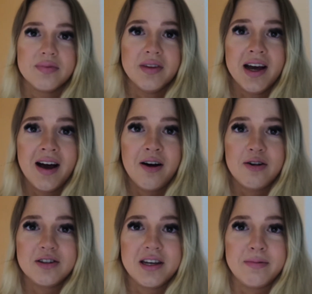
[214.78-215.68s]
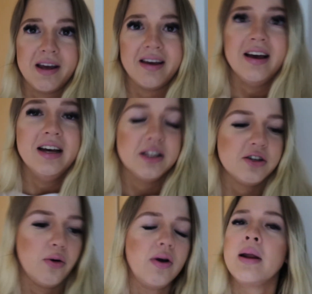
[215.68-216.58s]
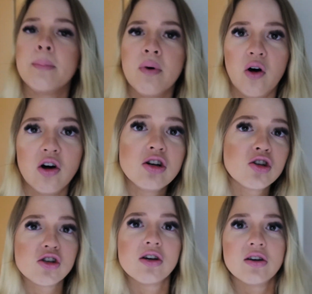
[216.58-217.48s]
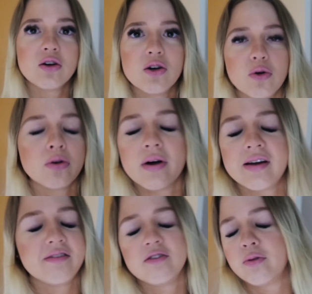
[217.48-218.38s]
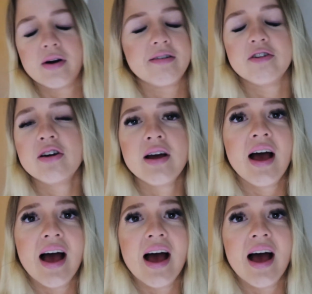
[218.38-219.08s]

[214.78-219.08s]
Now you see me. So in Mars or wherever,